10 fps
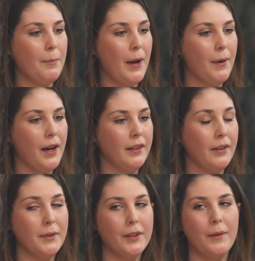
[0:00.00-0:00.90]
my partner,
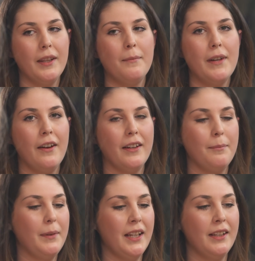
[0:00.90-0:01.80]
I'm still with him now,
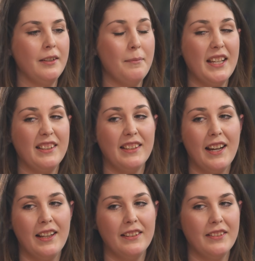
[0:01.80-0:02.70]
he'd be an amazing
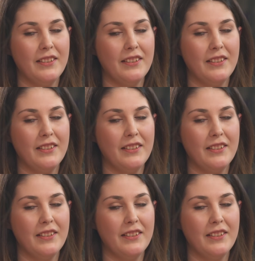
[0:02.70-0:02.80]
dad.